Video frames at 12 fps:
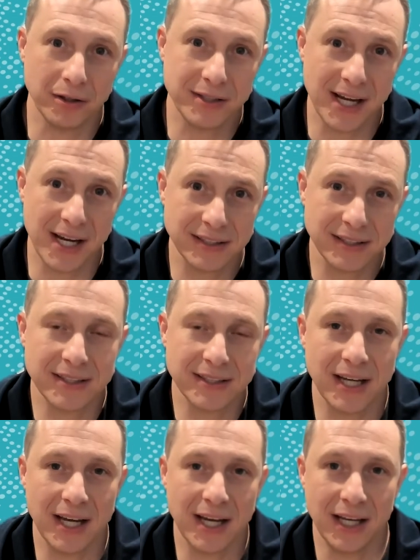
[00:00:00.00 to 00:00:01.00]
tests
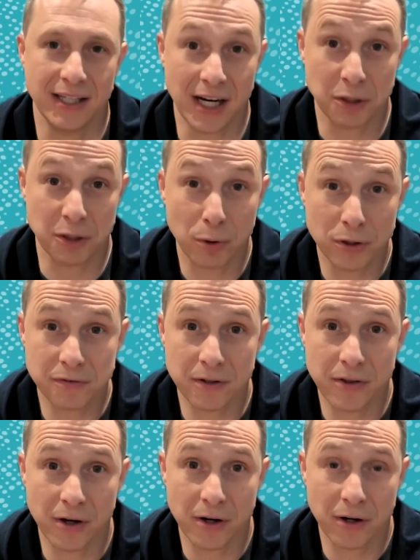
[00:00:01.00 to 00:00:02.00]
and dashboards
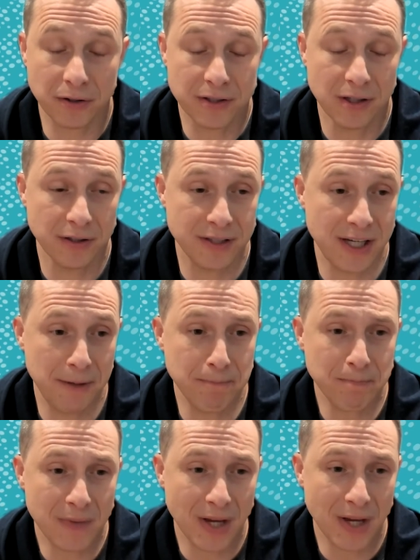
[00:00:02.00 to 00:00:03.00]
for their
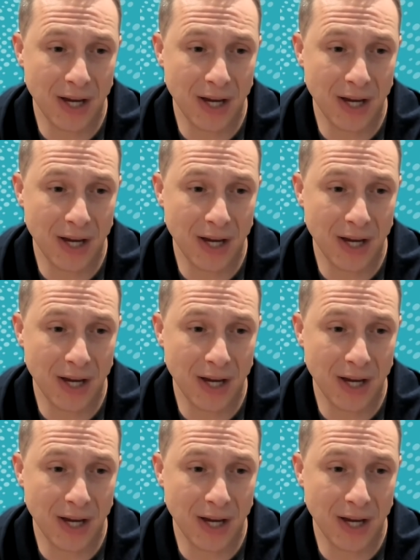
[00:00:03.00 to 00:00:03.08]
team,